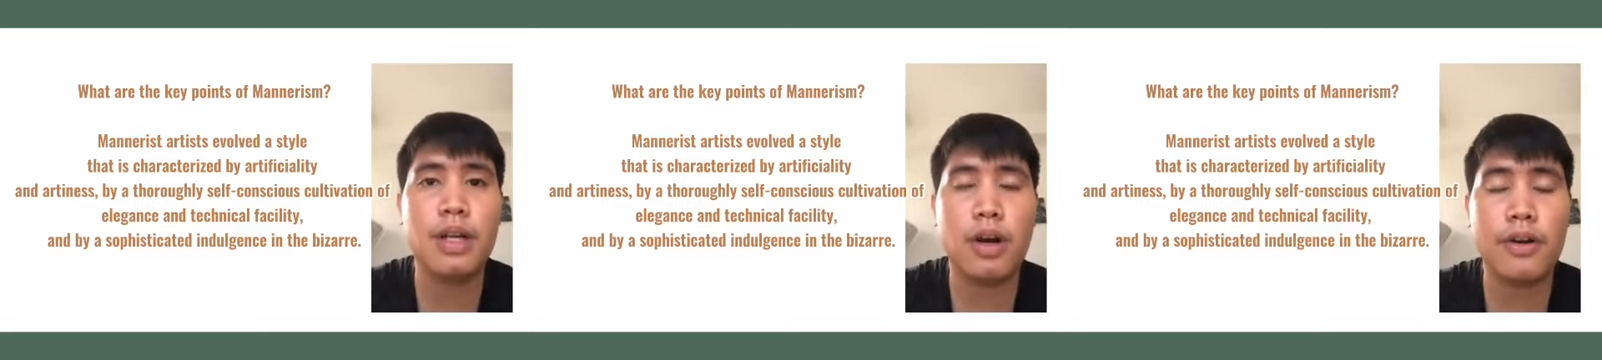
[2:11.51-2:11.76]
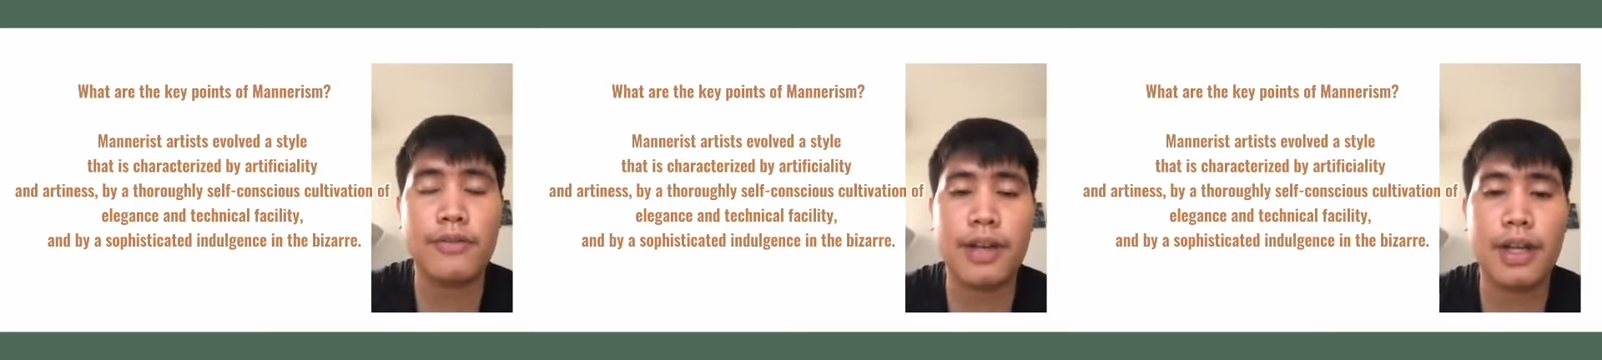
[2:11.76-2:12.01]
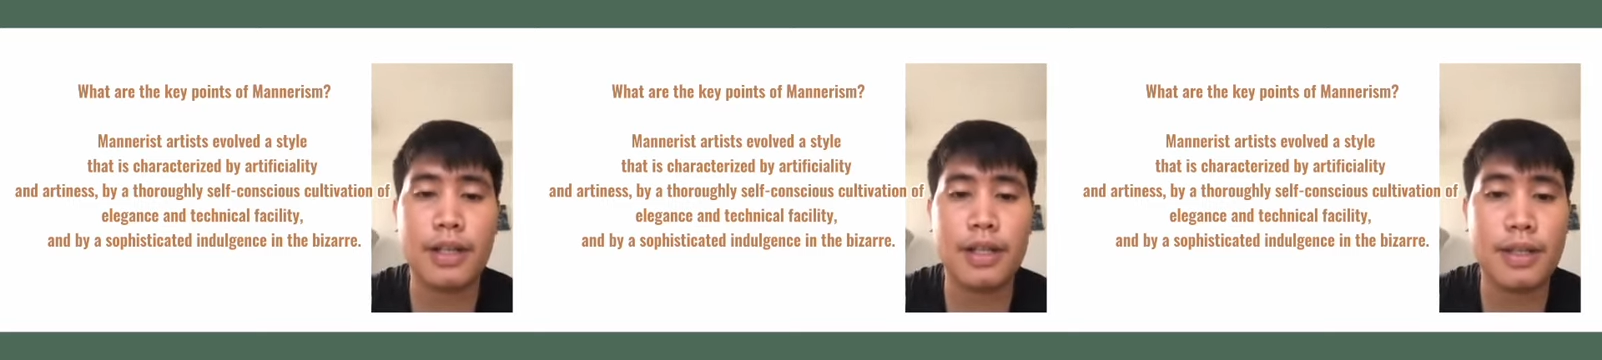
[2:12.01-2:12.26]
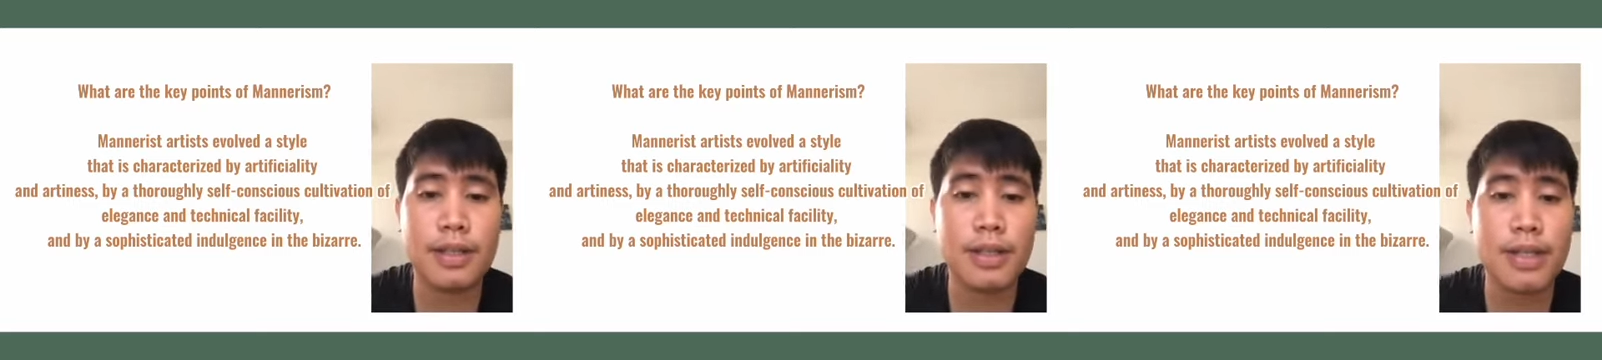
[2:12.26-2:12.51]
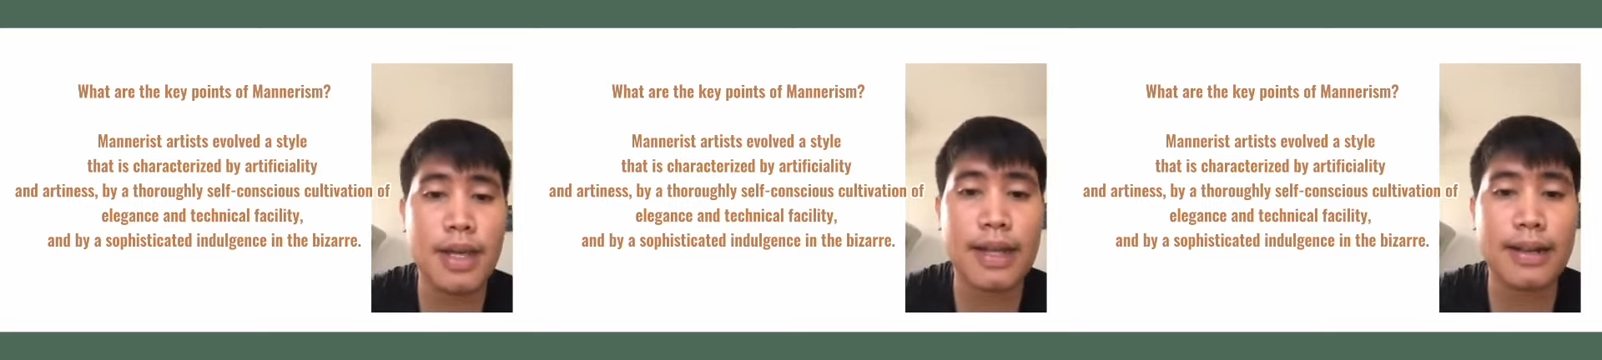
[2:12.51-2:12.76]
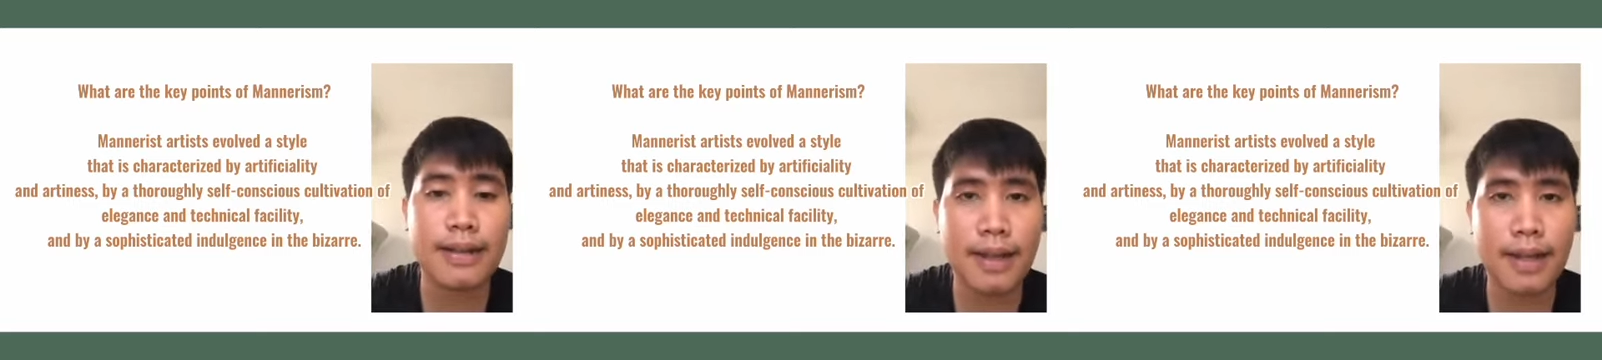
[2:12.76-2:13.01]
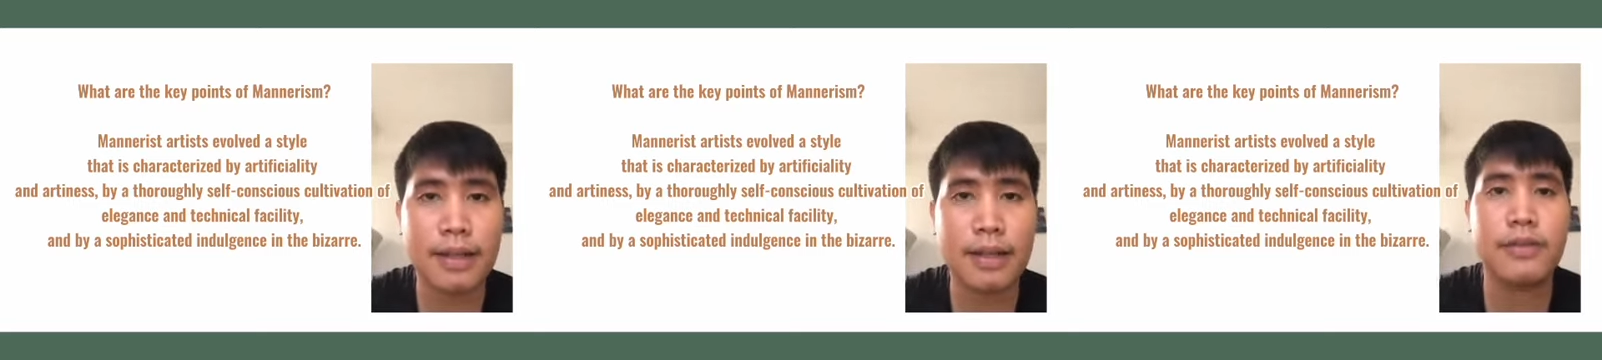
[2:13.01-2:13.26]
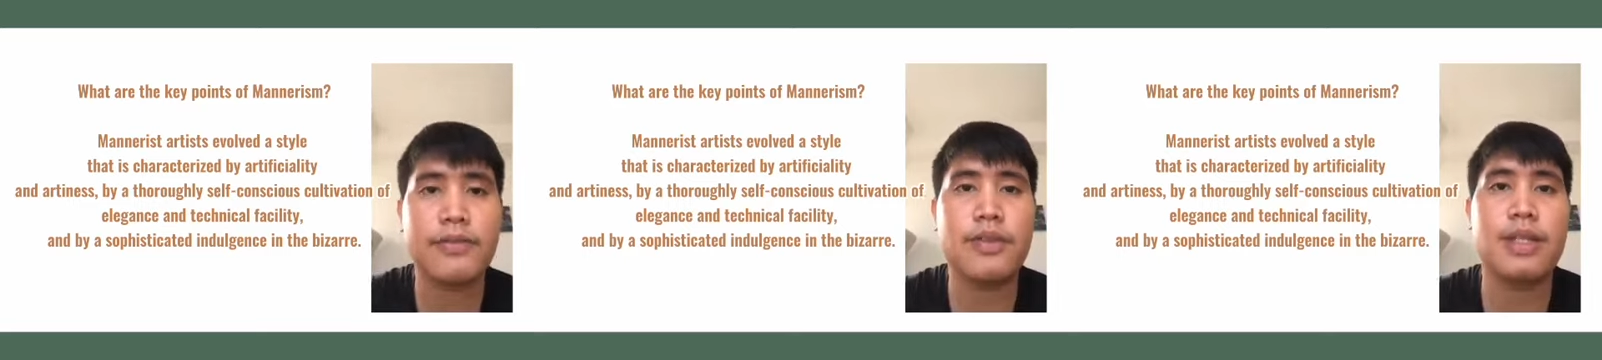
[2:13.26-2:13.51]
of elegance and
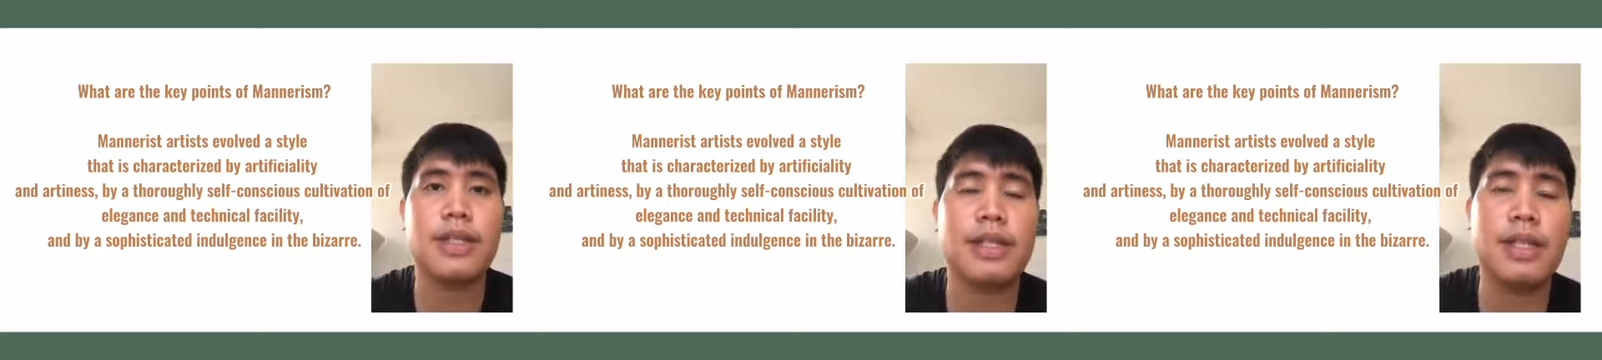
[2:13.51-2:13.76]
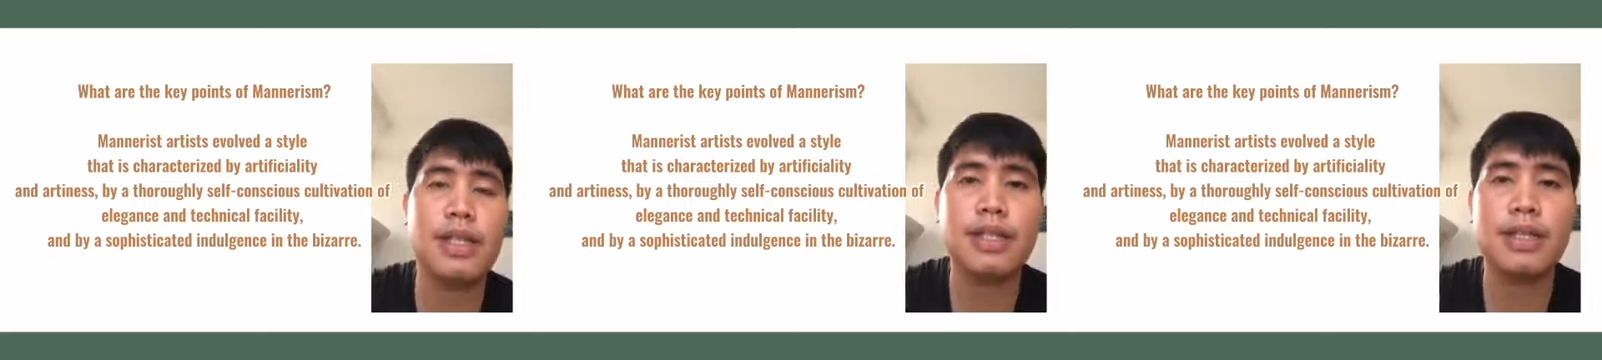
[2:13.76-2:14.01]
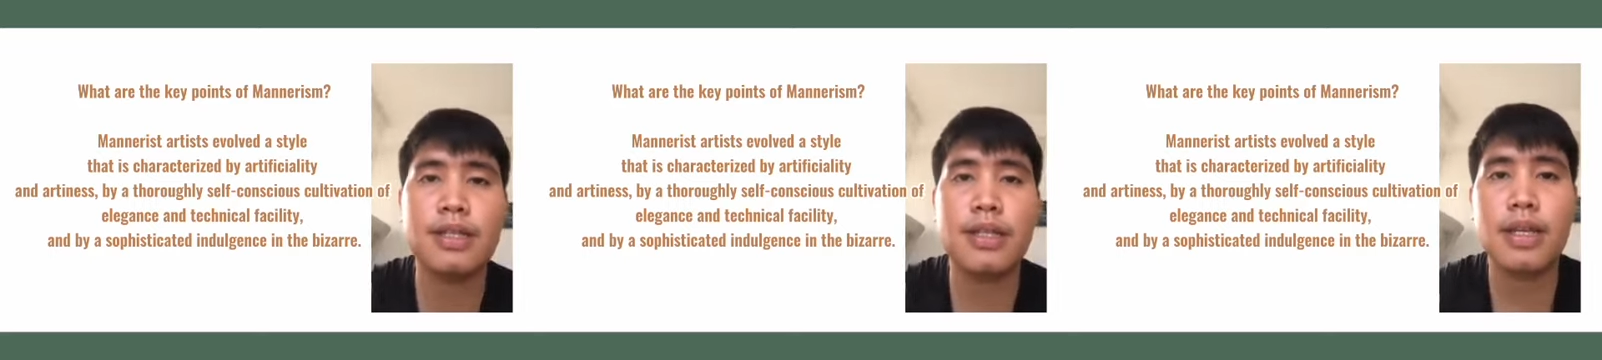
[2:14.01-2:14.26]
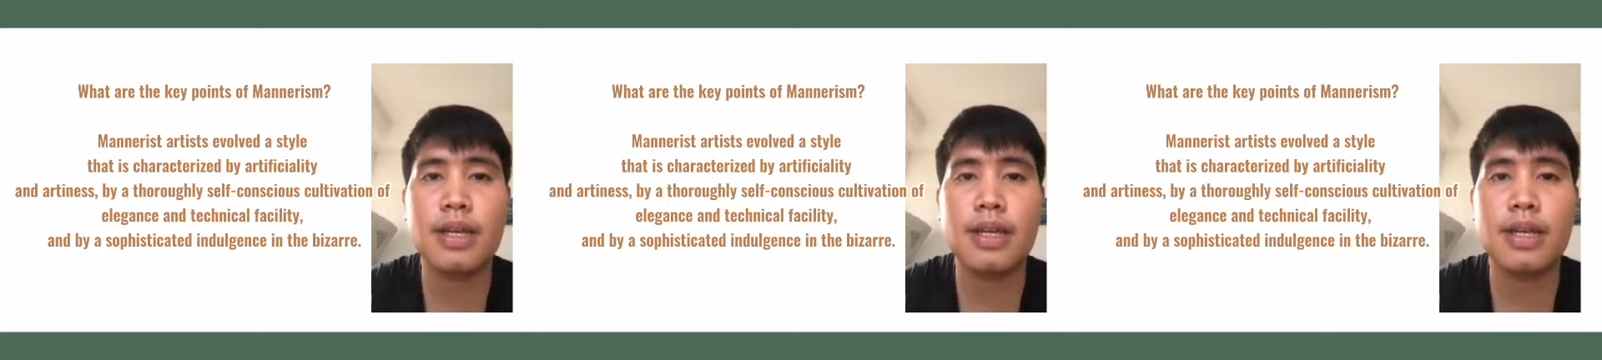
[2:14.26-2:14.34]
technical facilities,